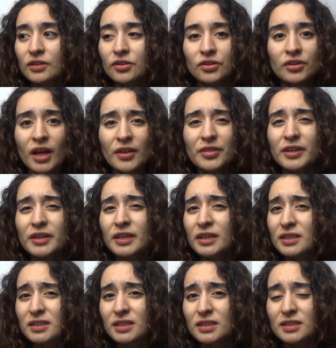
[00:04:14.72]
nothing
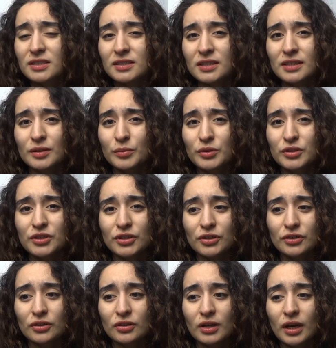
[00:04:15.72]
exists in the material,